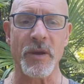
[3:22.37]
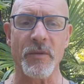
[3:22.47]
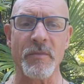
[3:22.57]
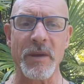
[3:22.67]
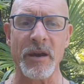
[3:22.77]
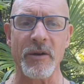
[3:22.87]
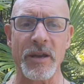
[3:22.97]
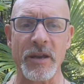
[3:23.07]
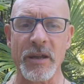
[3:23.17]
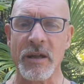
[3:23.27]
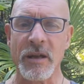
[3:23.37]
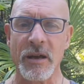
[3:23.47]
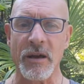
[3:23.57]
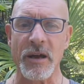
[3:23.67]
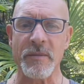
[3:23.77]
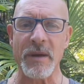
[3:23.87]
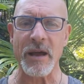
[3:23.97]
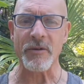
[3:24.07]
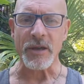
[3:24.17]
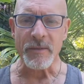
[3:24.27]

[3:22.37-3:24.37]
We were married on Maui.